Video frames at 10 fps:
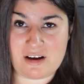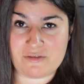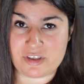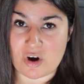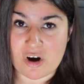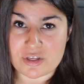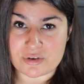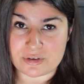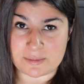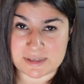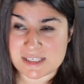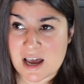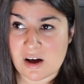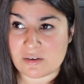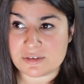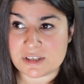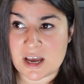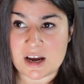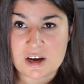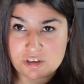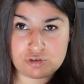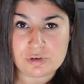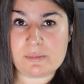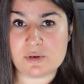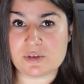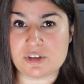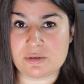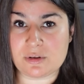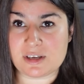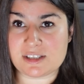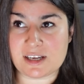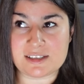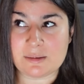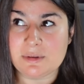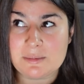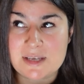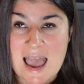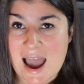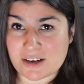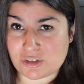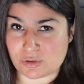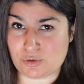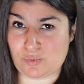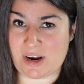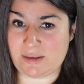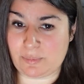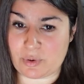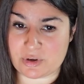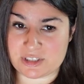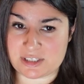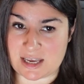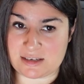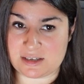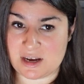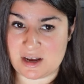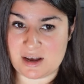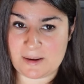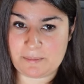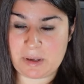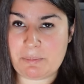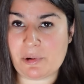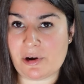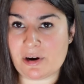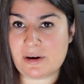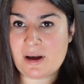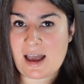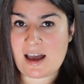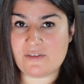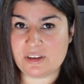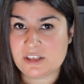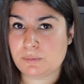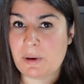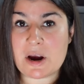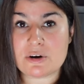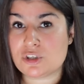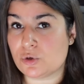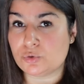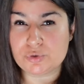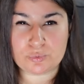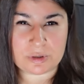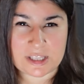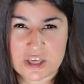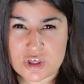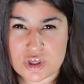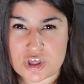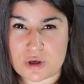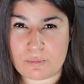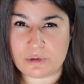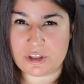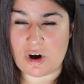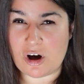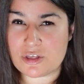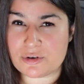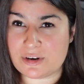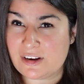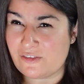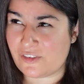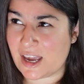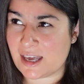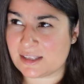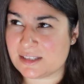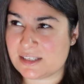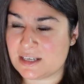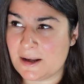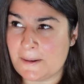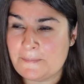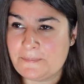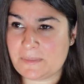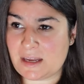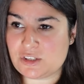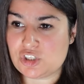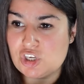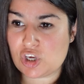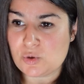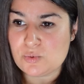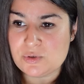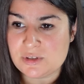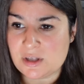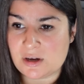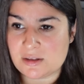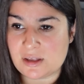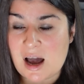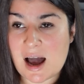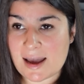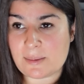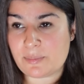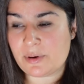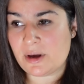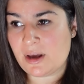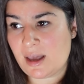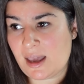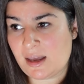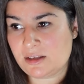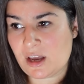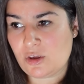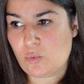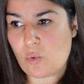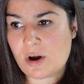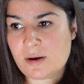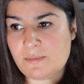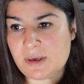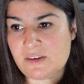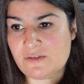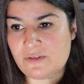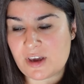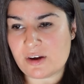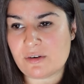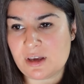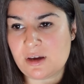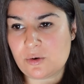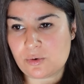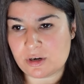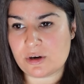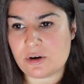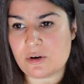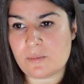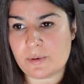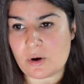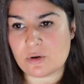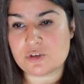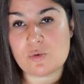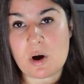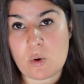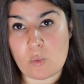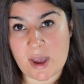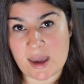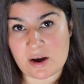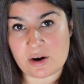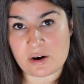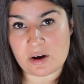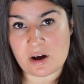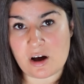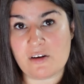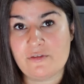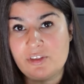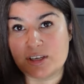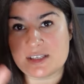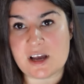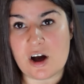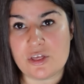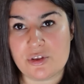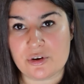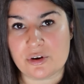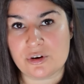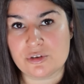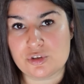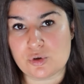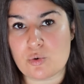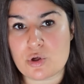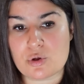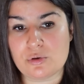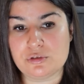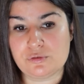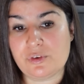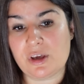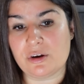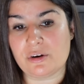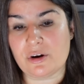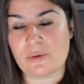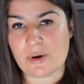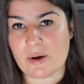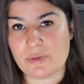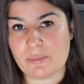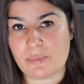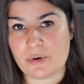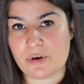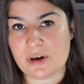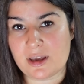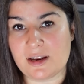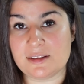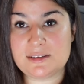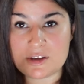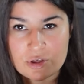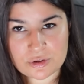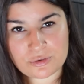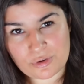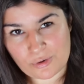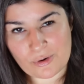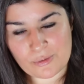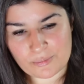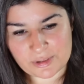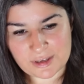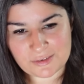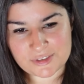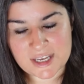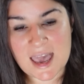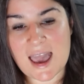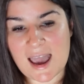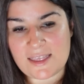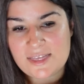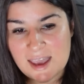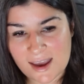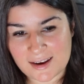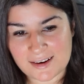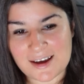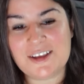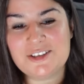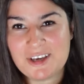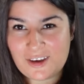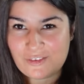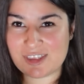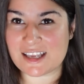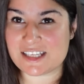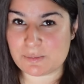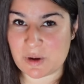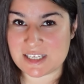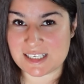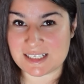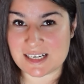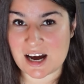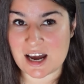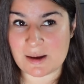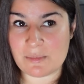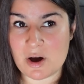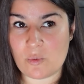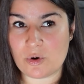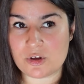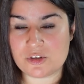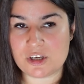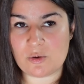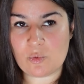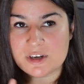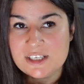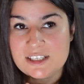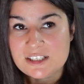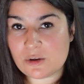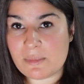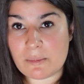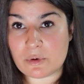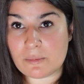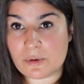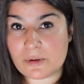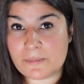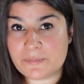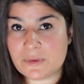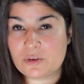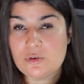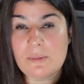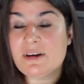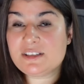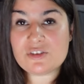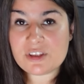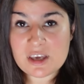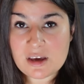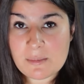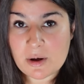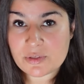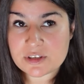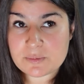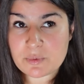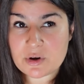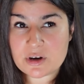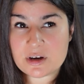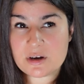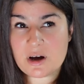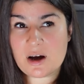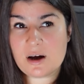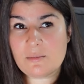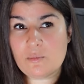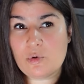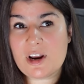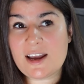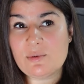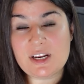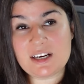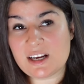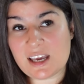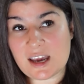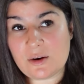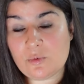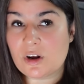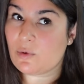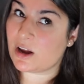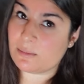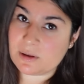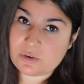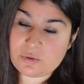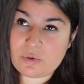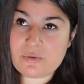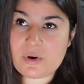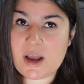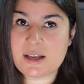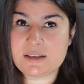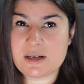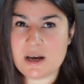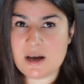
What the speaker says: of the author themselves contributes to this. Like, sometimes actors write books and people are having this parasocial relationship with the author in advance that skews the hype. And you wanna be very critical, but also aware of this other social sphere around the book in addition to your own beliefs. And then to give it that space and time where you see, was it still memorable? Am I still thinking about this book? Would I read it again? Would I recommend it to a friend?